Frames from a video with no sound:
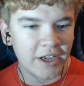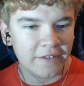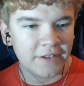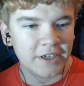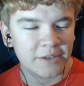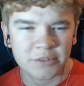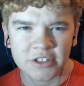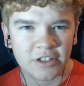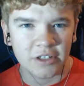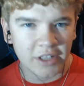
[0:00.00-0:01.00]
And then I'm just
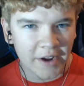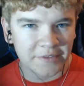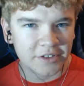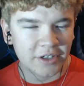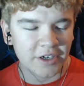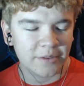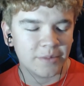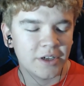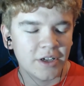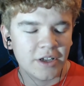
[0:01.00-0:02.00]
going to live stream
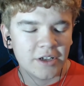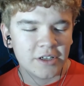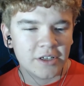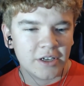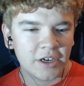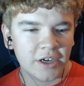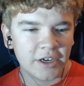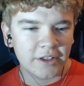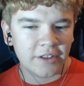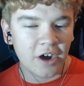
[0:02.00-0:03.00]

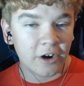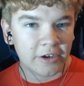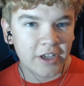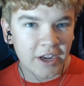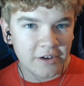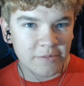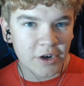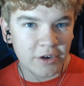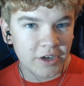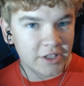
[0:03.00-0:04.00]
uh, the arcade
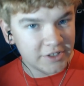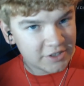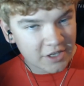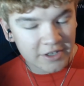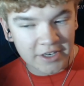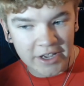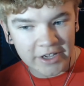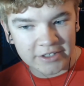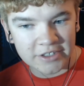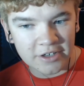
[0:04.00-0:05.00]
mode on Sunday.
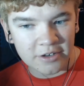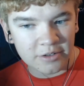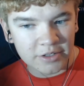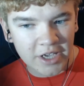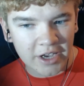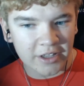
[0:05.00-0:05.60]
So, yeah,